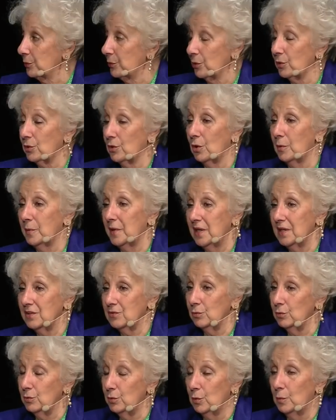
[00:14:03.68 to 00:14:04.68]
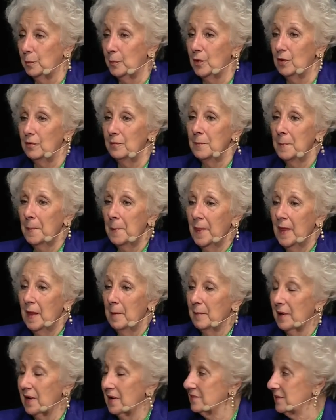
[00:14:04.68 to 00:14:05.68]
And there were a
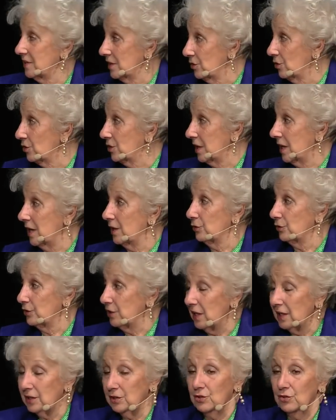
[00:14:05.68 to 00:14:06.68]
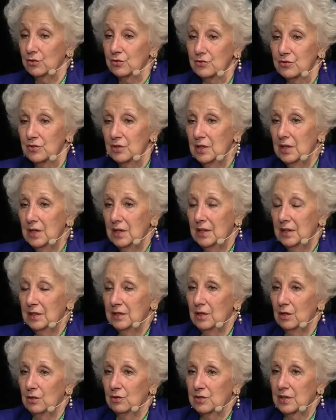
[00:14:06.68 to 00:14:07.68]
few young people approaching us, telling
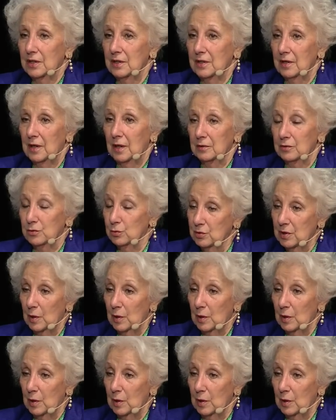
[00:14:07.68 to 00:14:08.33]
that they were